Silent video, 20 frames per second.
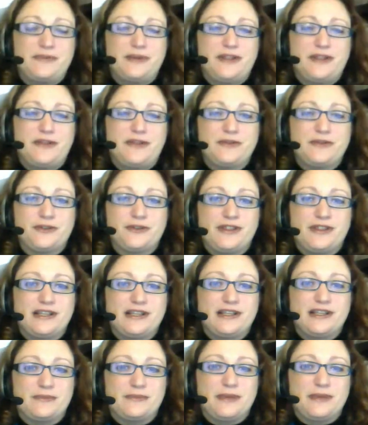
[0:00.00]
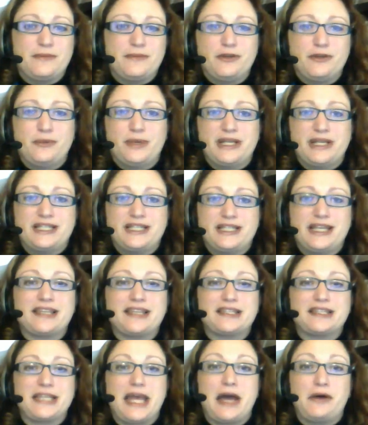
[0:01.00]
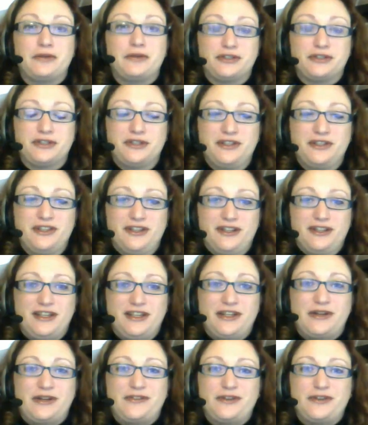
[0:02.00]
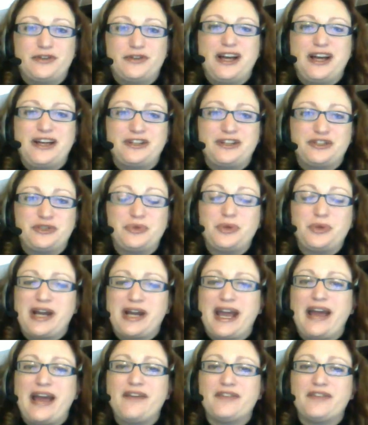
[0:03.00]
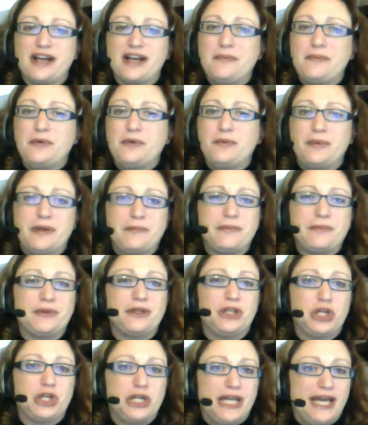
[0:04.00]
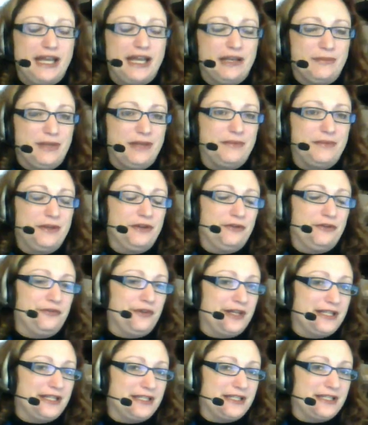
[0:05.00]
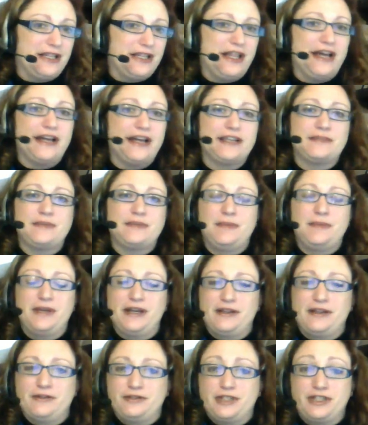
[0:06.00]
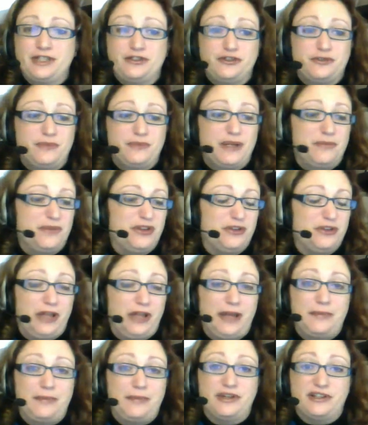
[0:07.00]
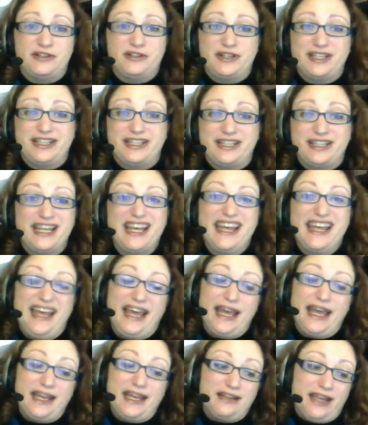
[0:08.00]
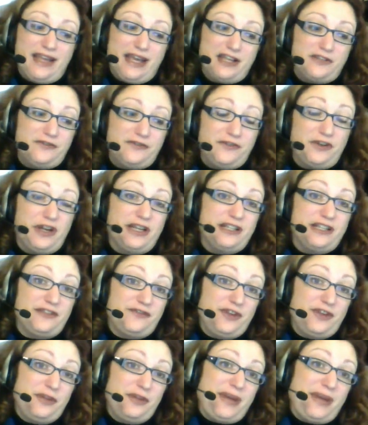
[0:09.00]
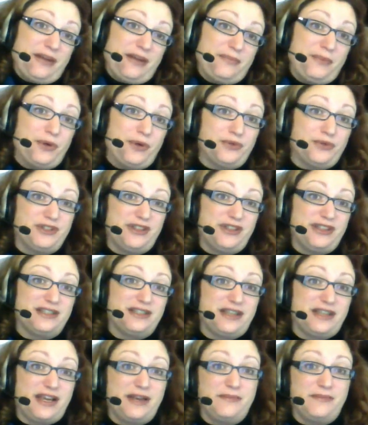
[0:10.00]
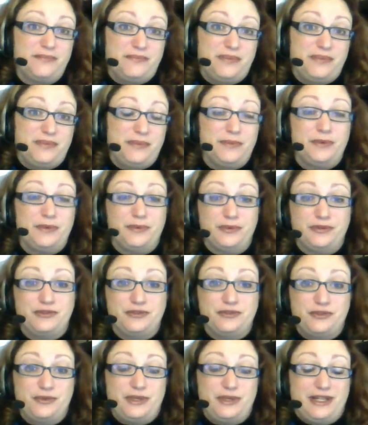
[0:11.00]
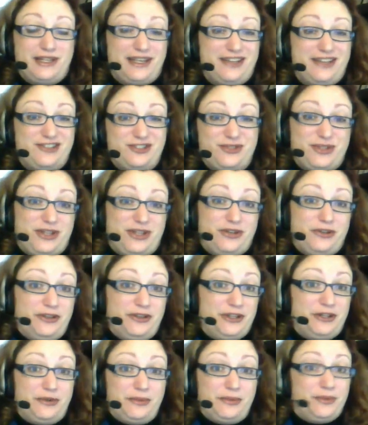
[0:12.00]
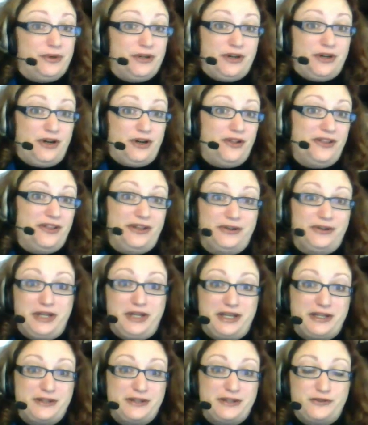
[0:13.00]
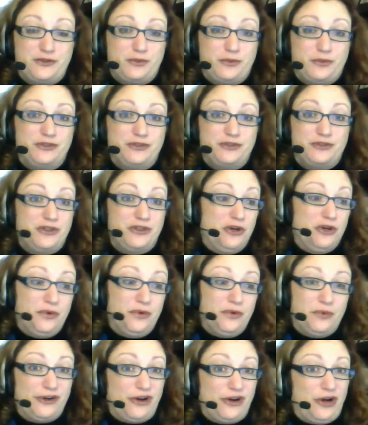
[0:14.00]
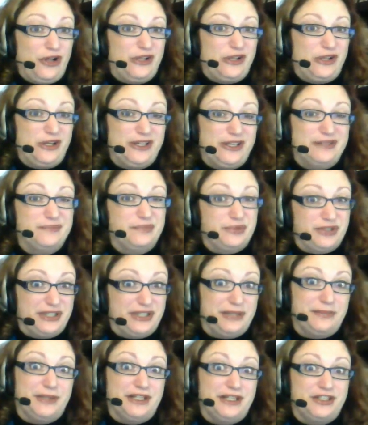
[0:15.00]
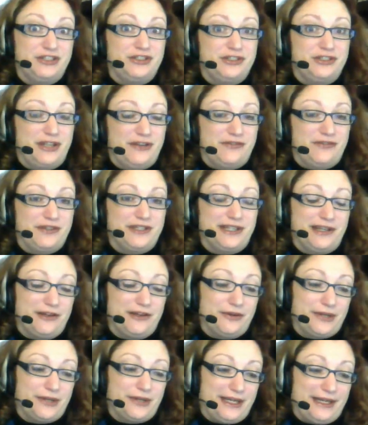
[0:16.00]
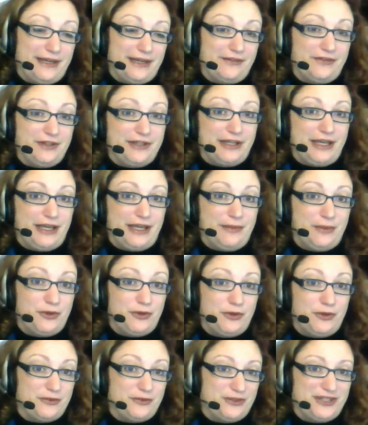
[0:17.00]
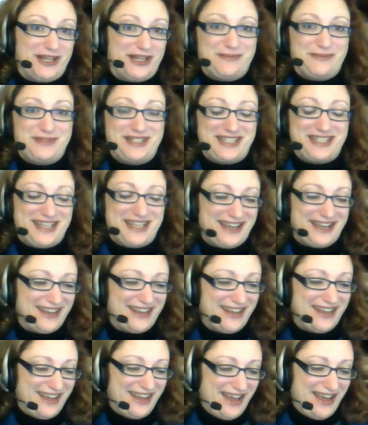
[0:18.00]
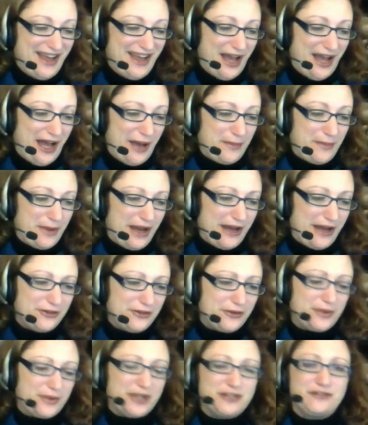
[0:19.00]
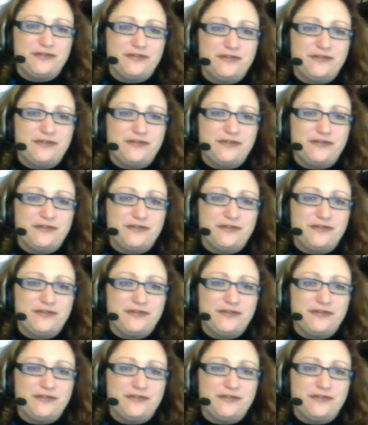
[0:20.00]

one of those good things that maybe you want to test out. You know, if you're not sure, have a couple people look at it, maybe your friends in class, maybe other teachers, maybe your librarian, and ask for honest feedback. Most of the time, people will do it, and as you said earlier, we're all internet consumers. We're all on pretty much every day, okay, every day, multiple times a day. Other question